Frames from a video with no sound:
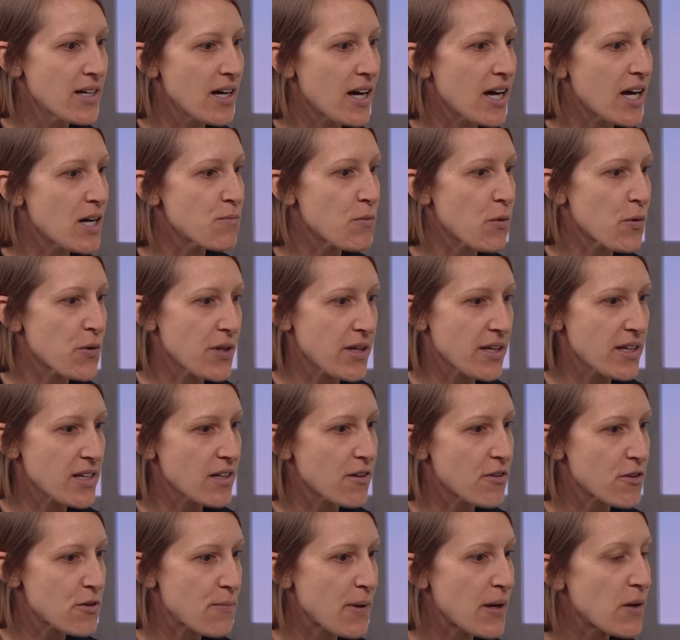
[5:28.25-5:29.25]
Um, or they can
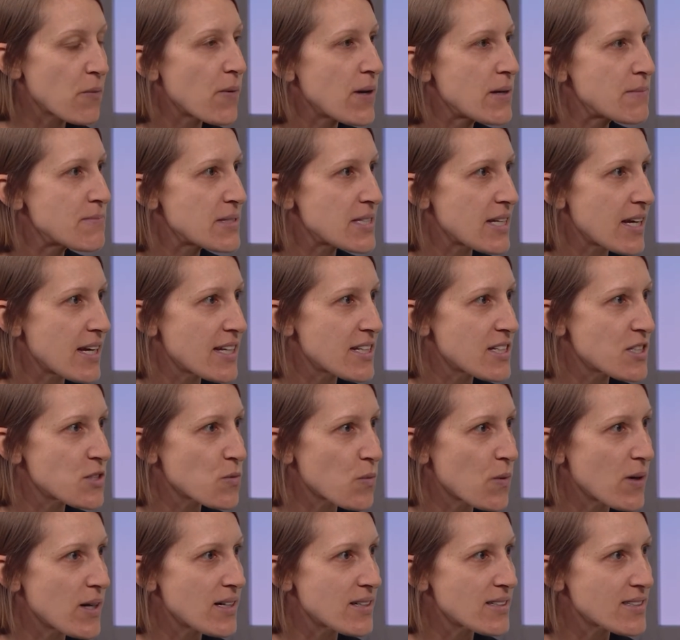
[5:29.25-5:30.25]
go to my website
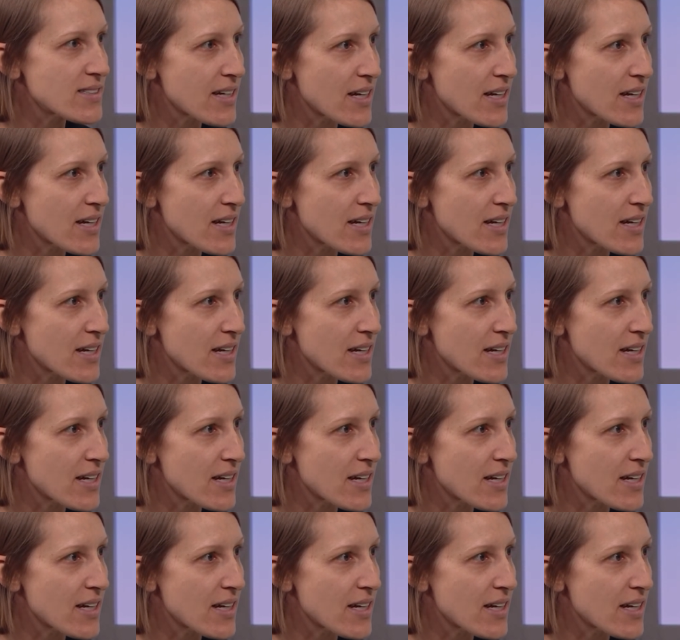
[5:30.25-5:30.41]
as well,